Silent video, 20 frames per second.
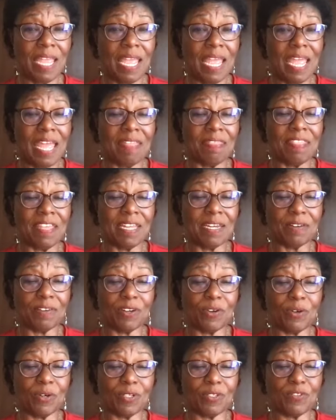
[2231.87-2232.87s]
And then, of
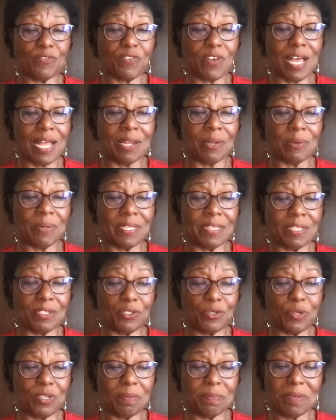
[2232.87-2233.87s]
course, following the
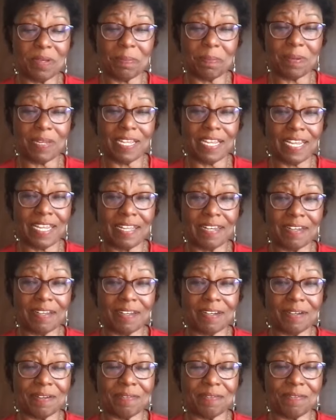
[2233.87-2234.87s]
treatment plan
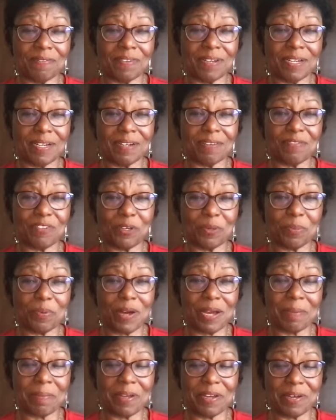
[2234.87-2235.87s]
of your
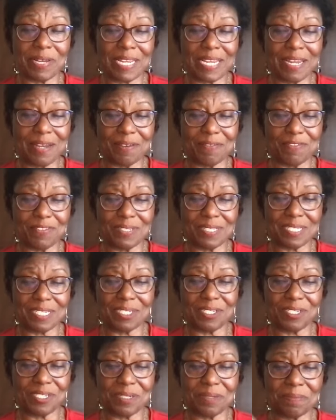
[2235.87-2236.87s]
primary care
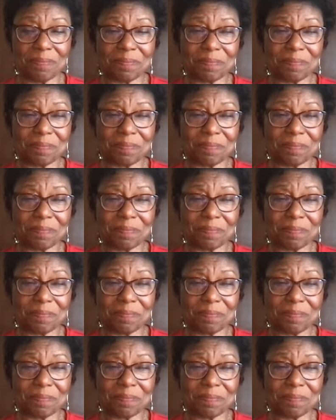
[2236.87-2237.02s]
physician.